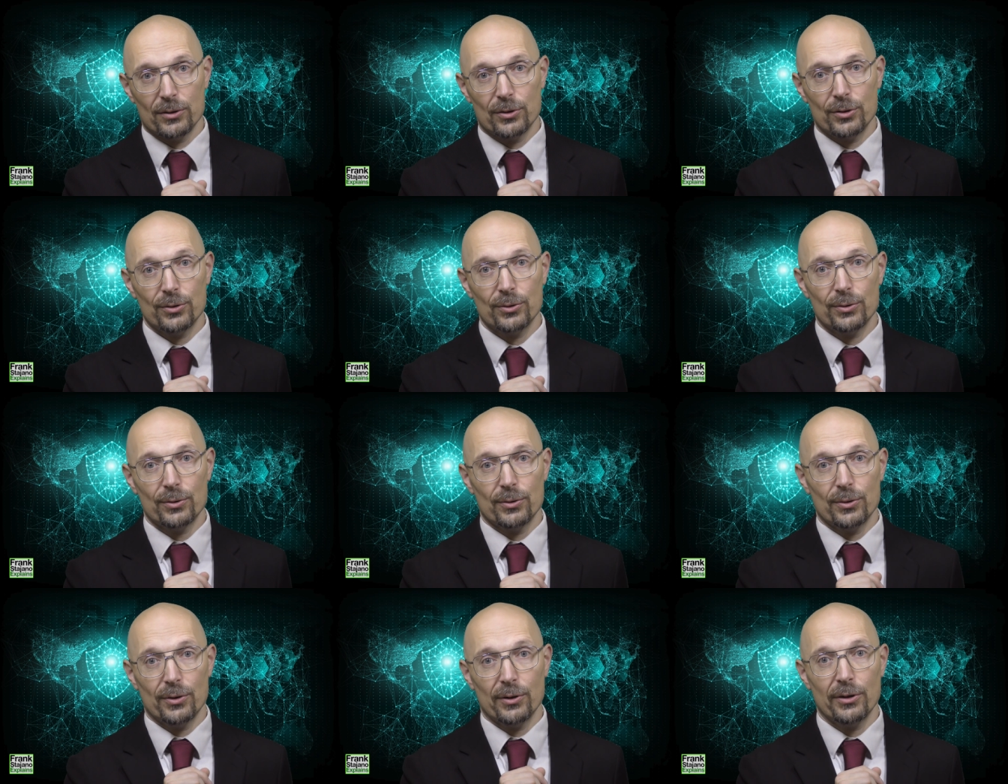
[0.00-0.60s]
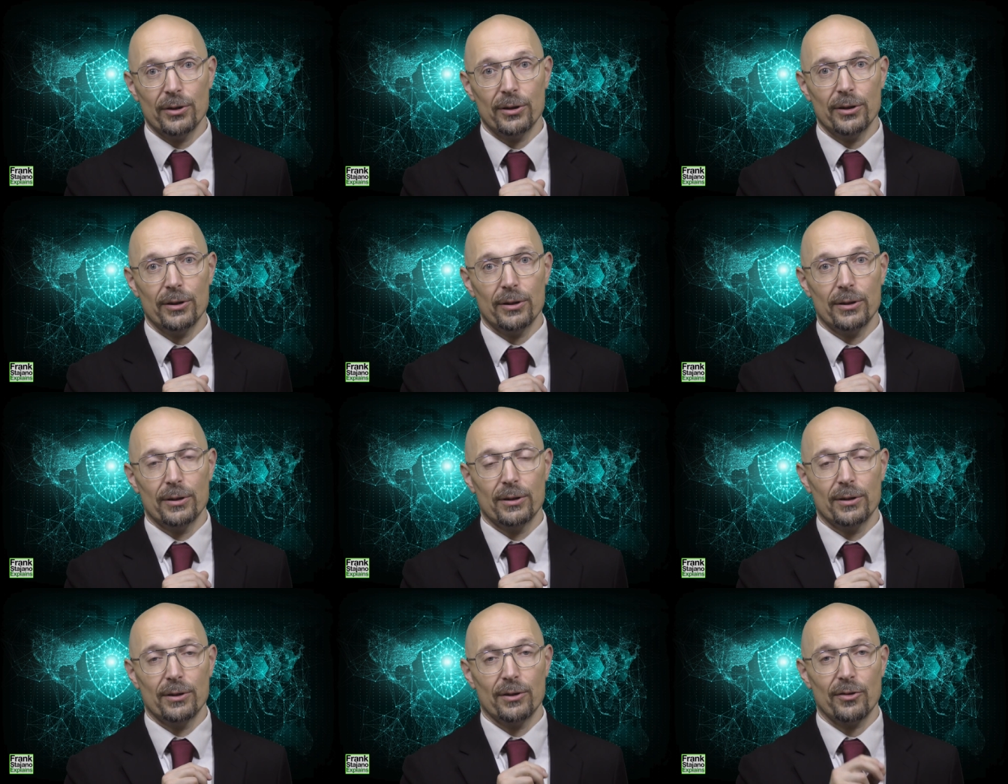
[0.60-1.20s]
to the
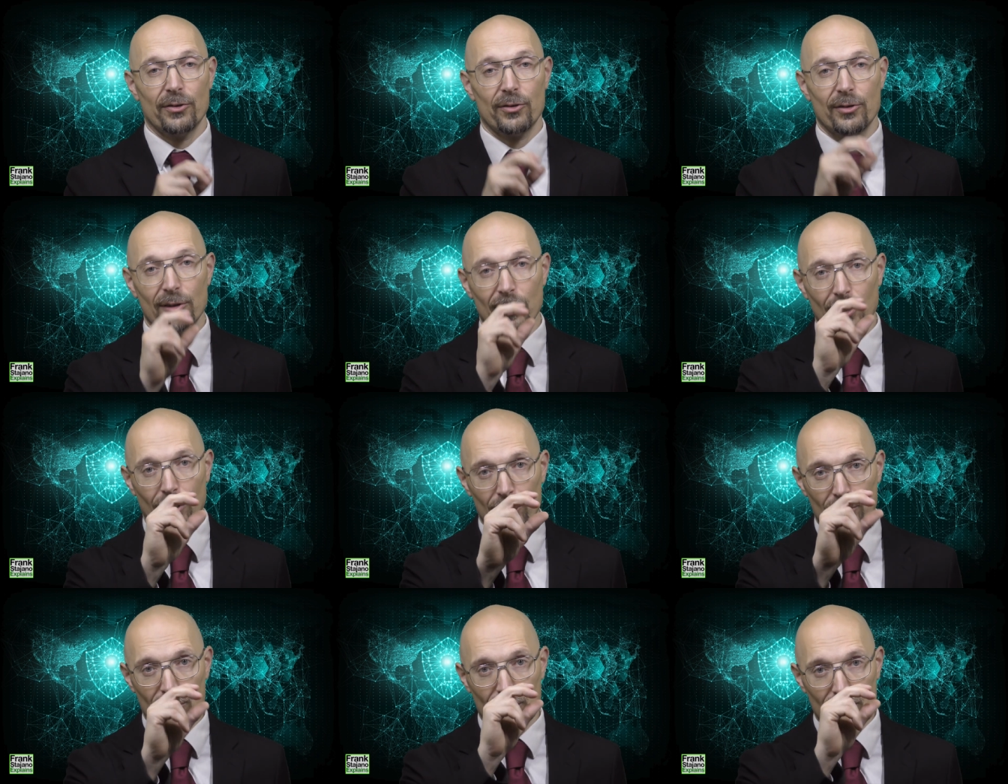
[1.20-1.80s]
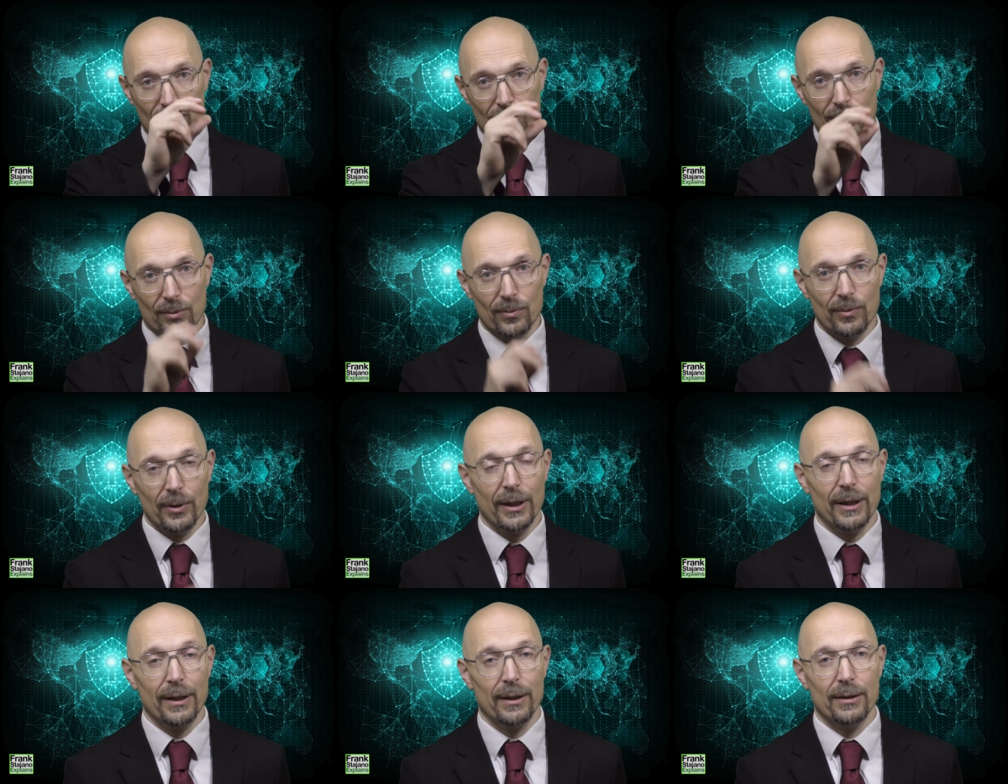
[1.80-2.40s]
slot
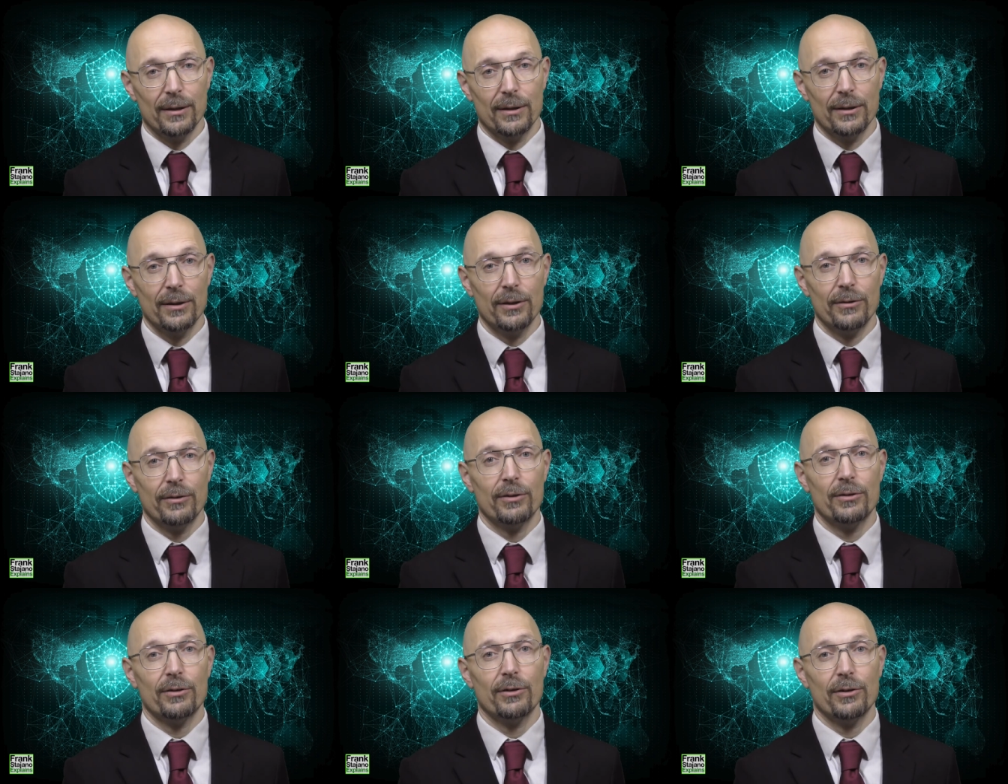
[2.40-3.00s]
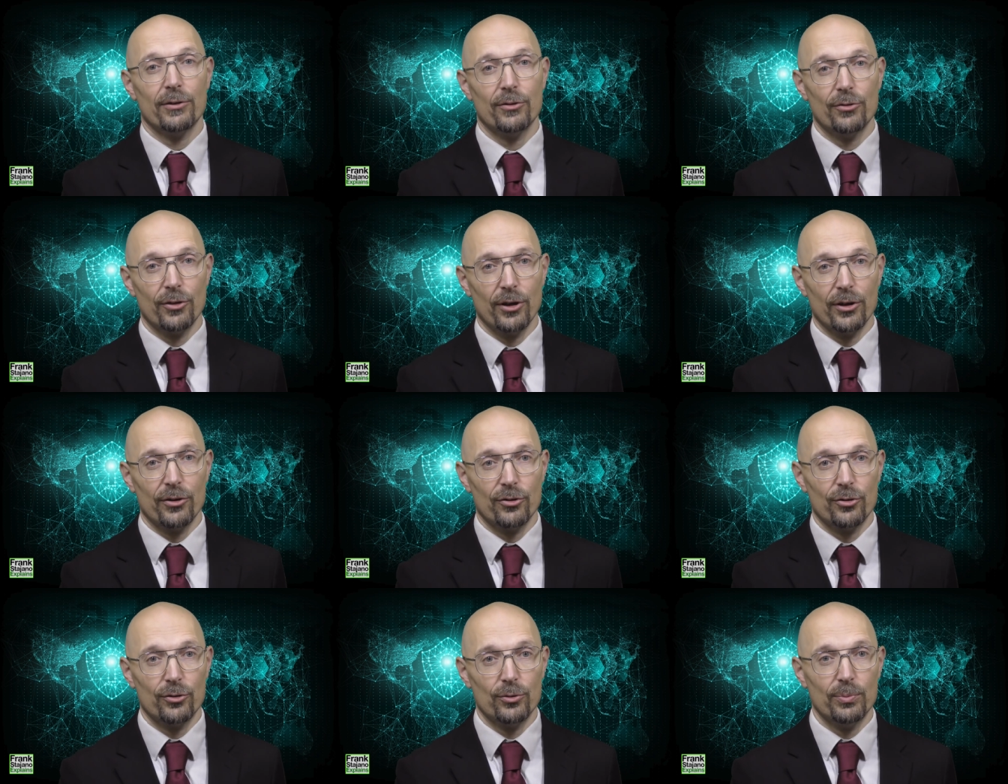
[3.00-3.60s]
where the return
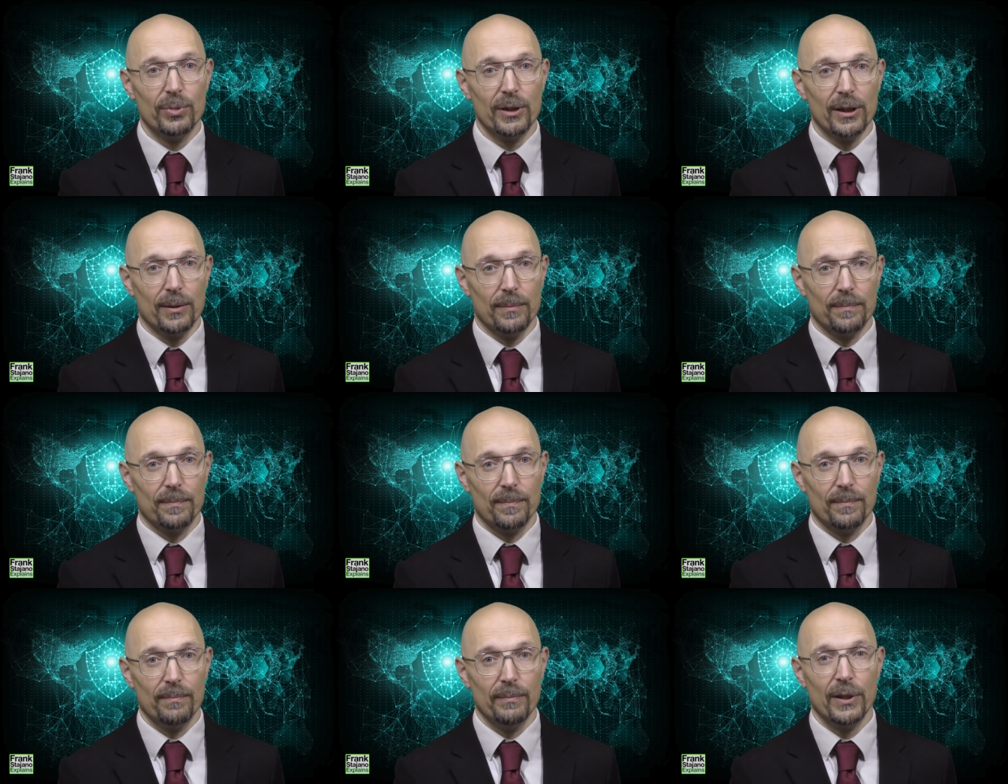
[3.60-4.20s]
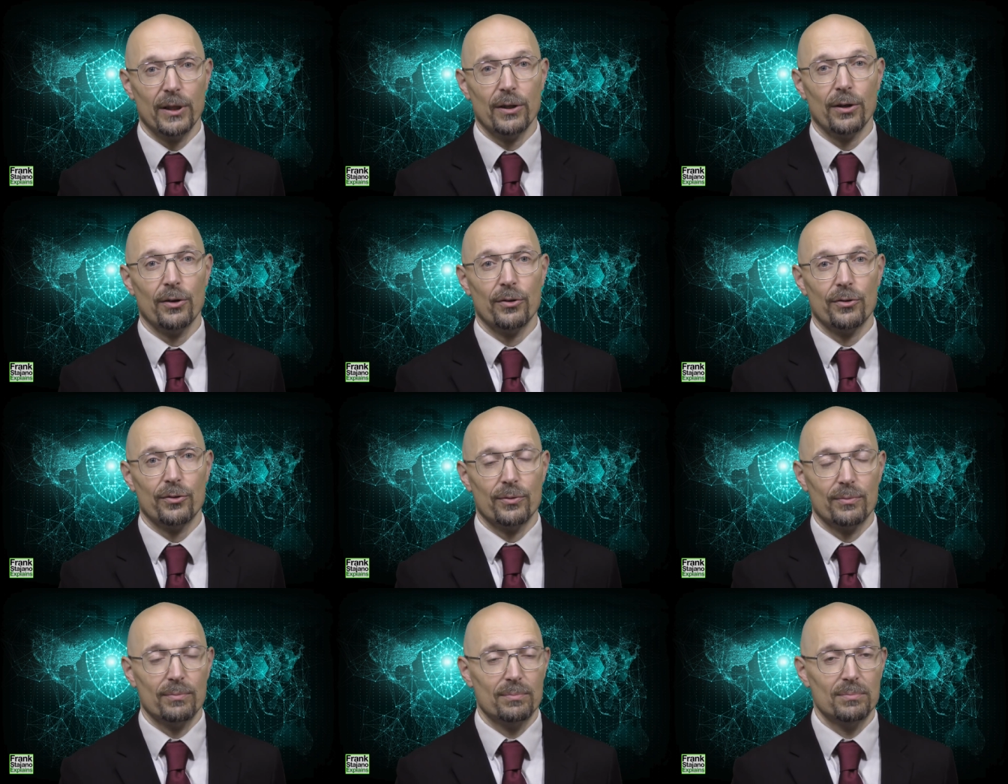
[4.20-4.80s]
address should be,
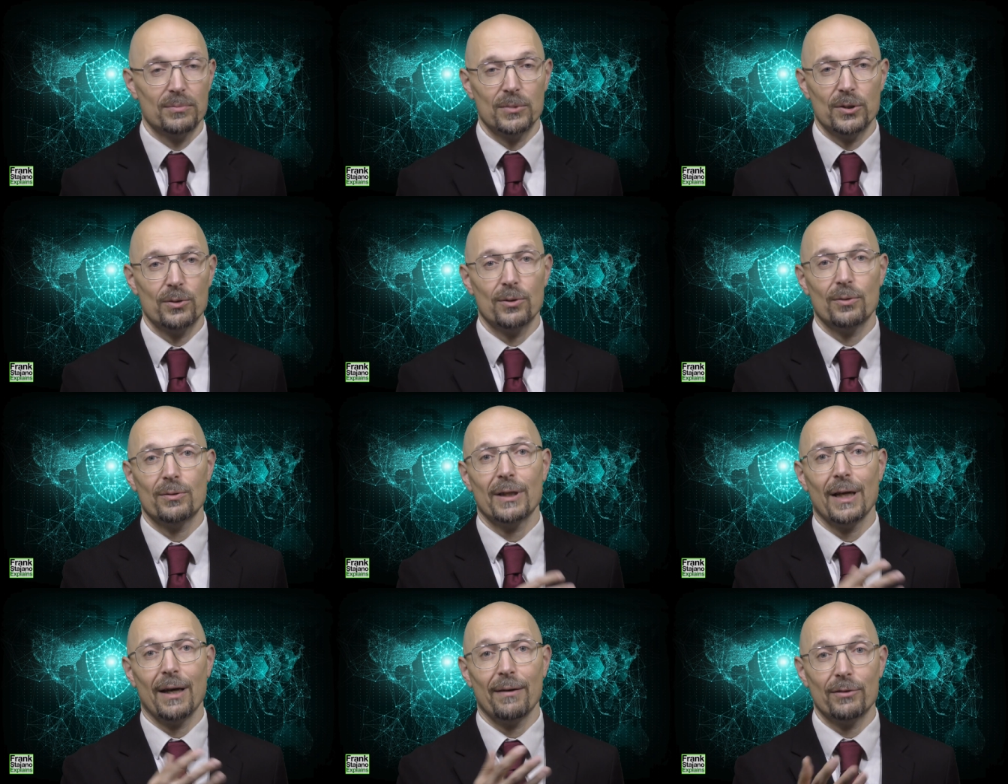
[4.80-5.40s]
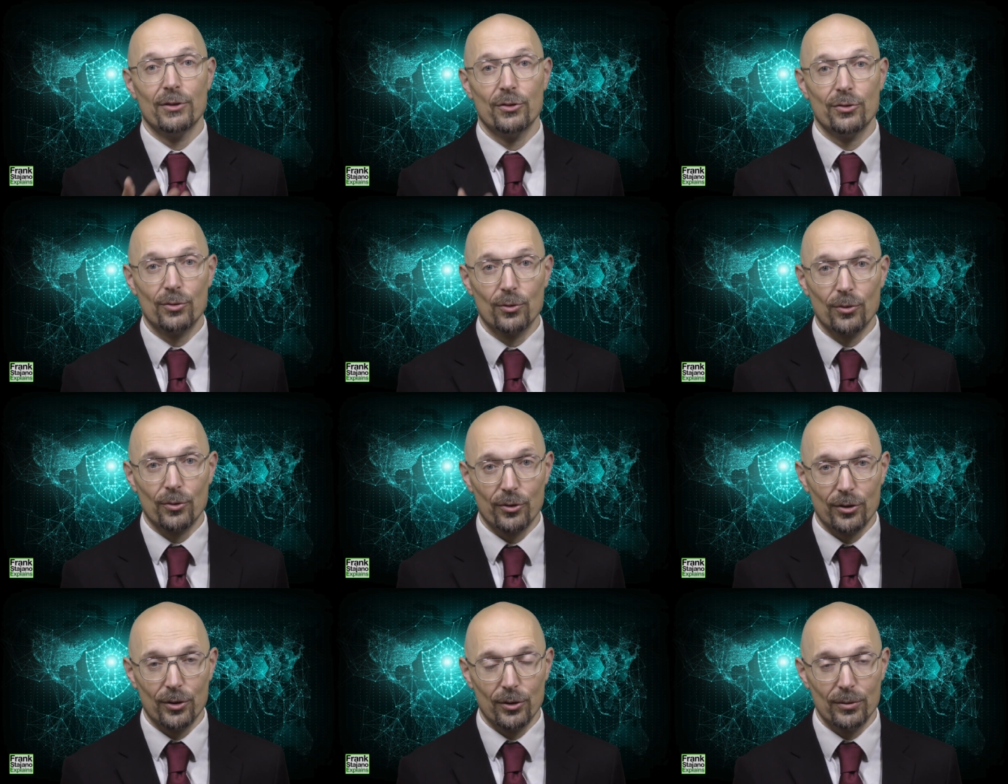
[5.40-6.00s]
because you don't have the
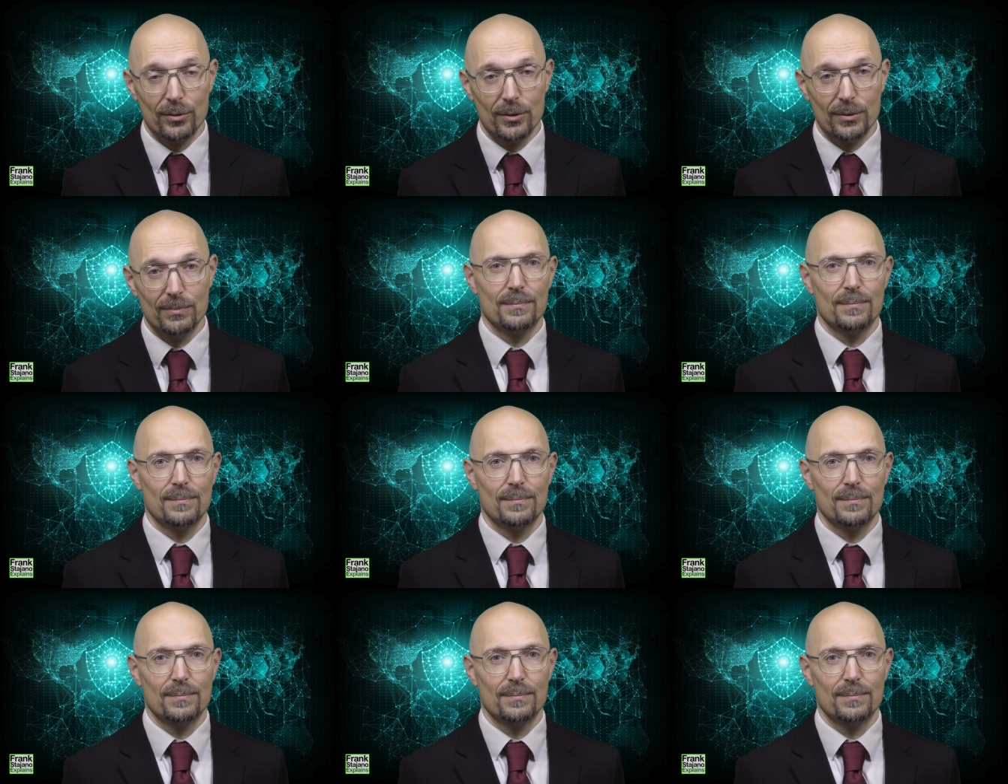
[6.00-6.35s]
source code.